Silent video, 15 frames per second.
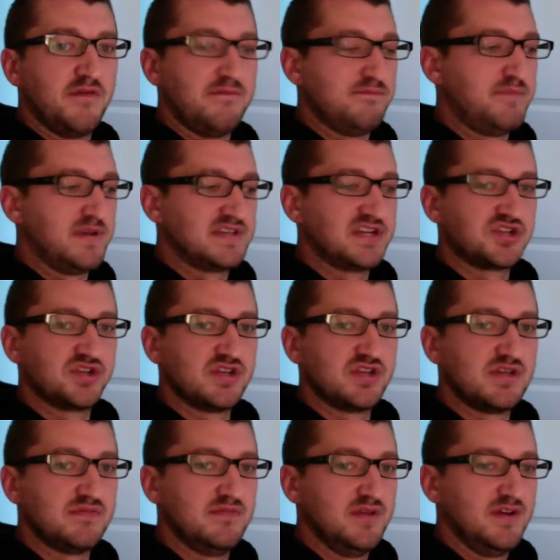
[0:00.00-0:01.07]

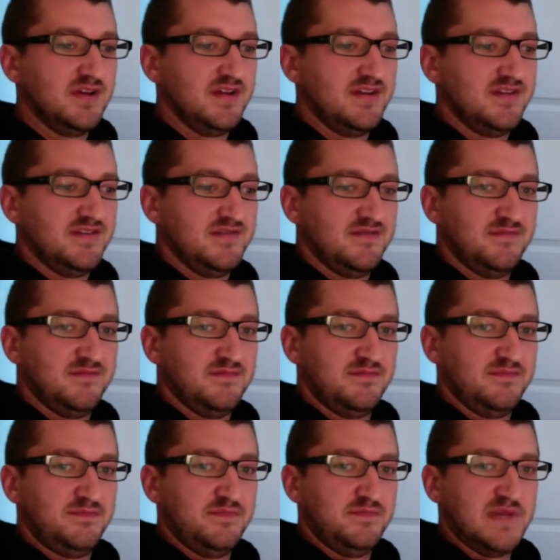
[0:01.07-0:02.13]
essentially
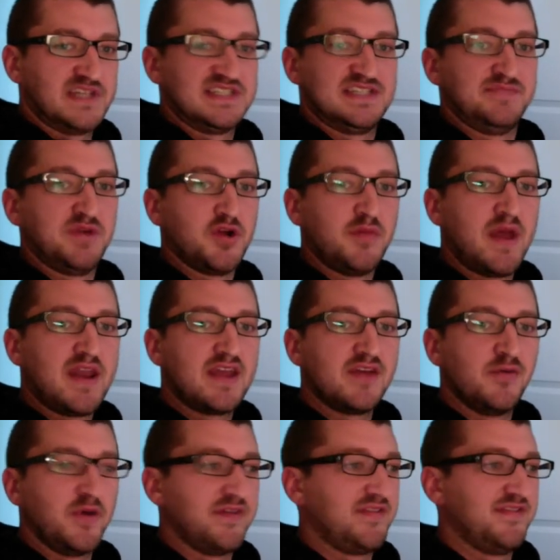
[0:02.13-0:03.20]
experimenting
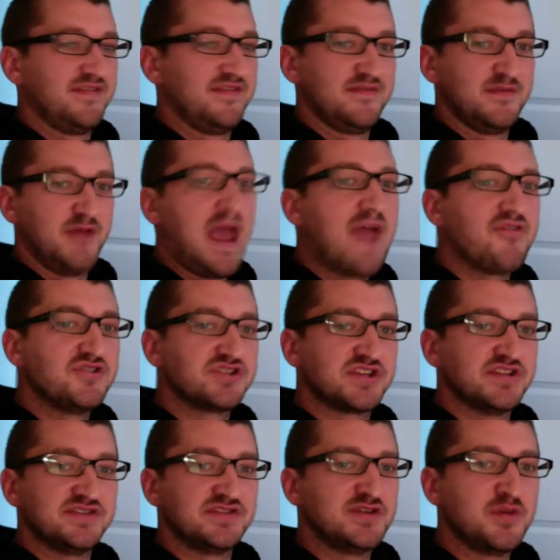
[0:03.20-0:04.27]
with average
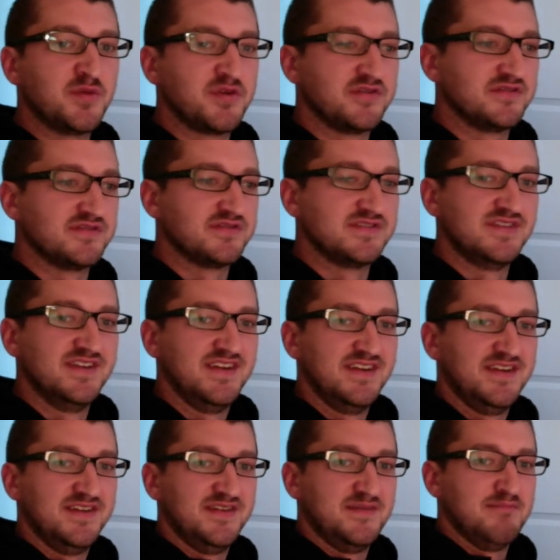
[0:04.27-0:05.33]
consumers'
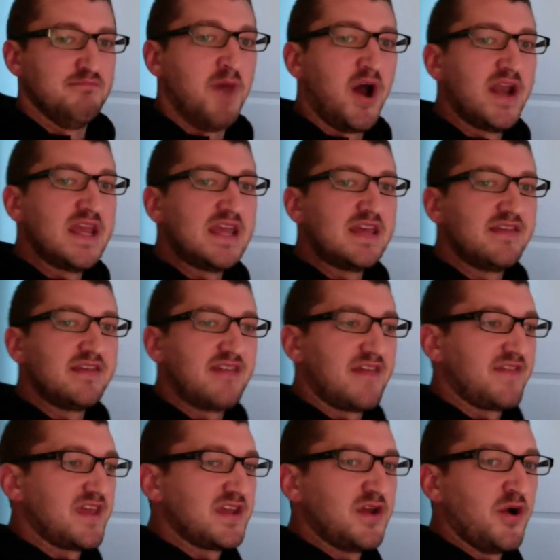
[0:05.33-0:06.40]
money that
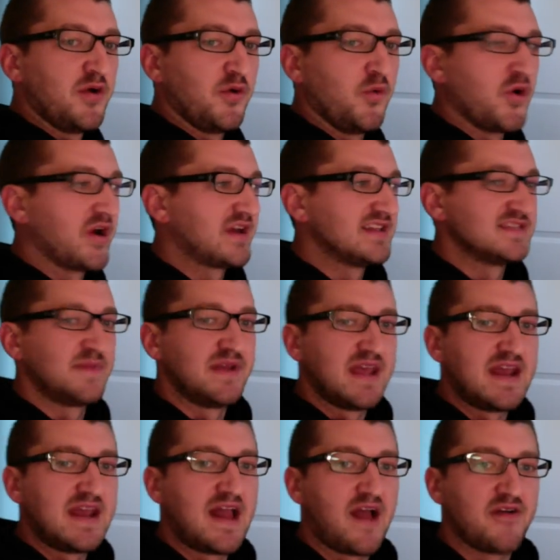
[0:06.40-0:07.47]
they go to work and spend 8
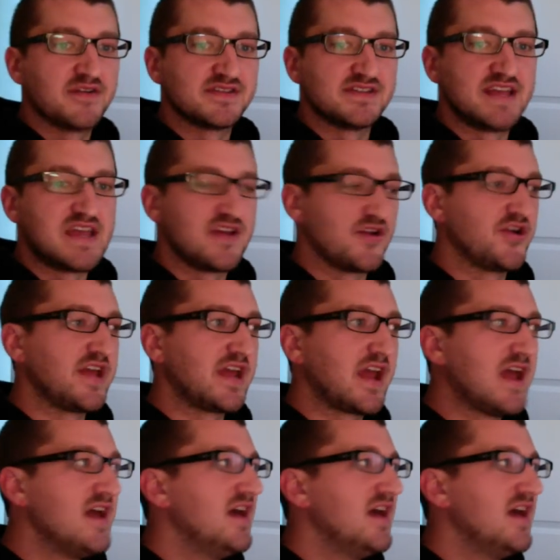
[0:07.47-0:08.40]
hours a day earning.